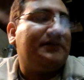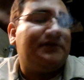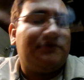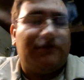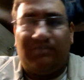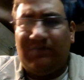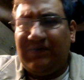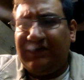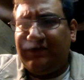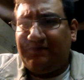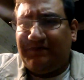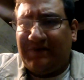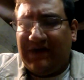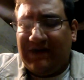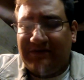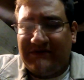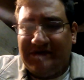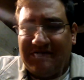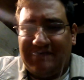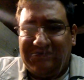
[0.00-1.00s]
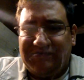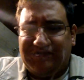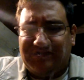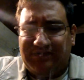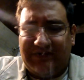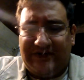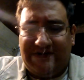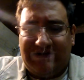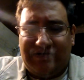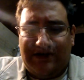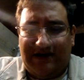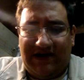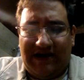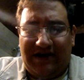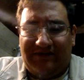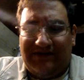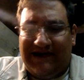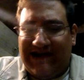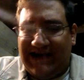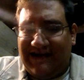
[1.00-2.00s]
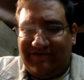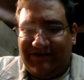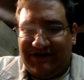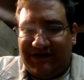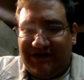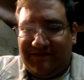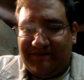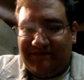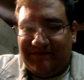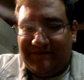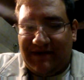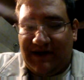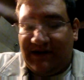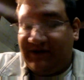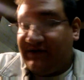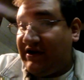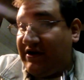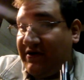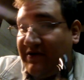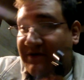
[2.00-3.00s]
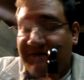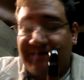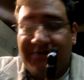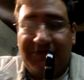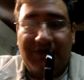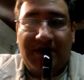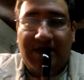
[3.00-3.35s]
So run your pipe cleaners through it. I don't have any out here.